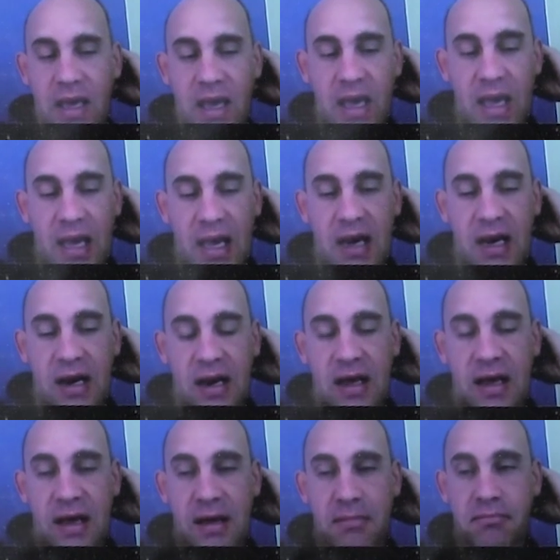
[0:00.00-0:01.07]
And
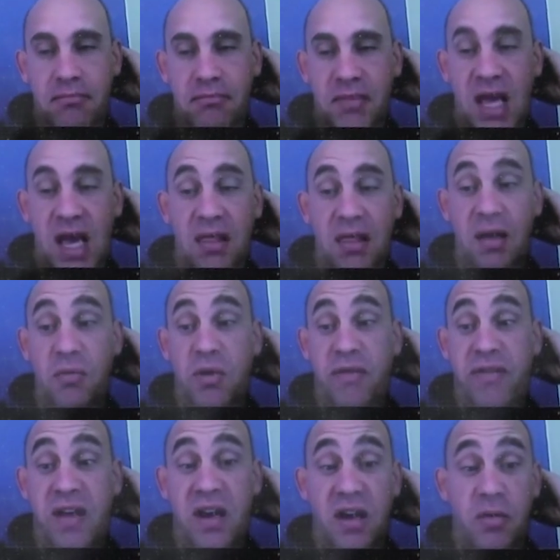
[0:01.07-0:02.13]
then we
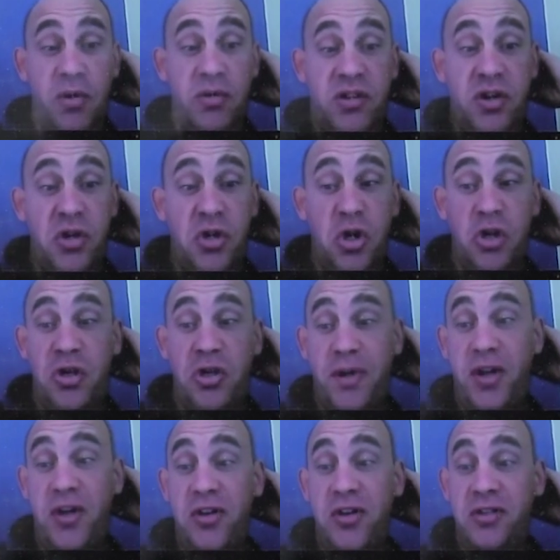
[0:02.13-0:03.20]
found out we were social
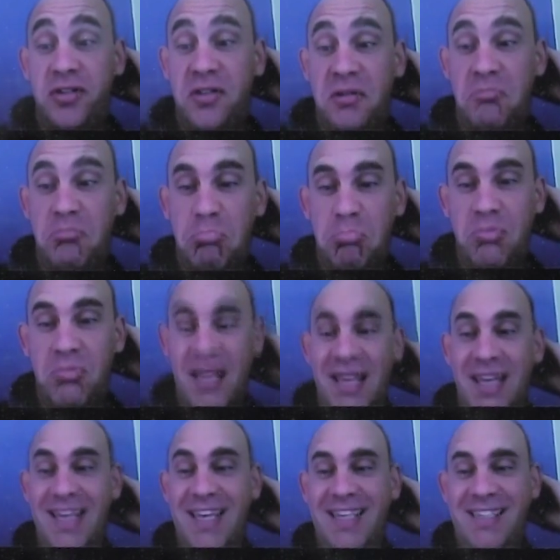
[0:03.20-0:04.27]
entrepreneurs.
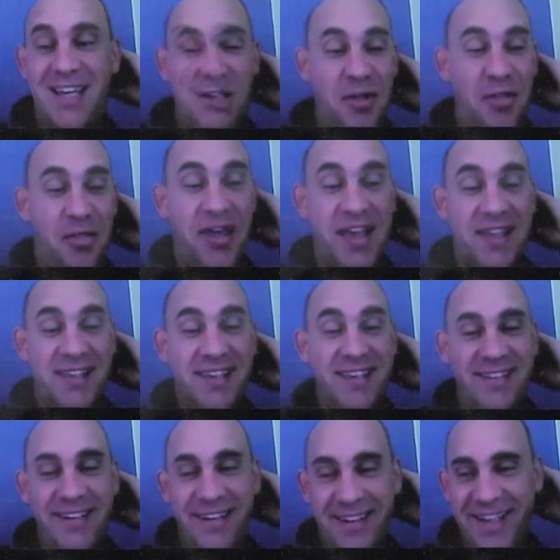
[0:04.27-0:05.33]
And such a thing
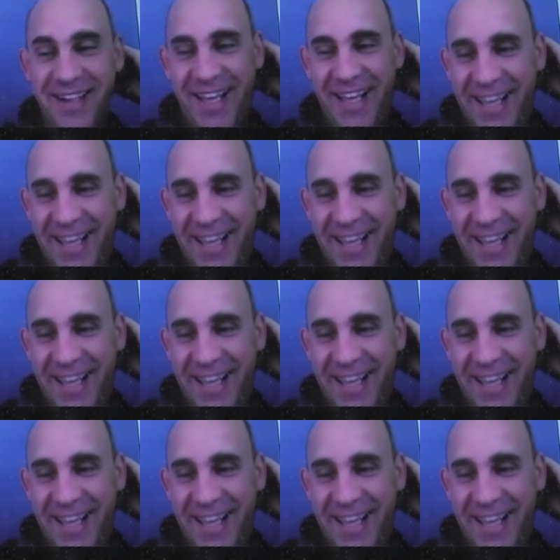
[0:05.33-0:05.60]
existed.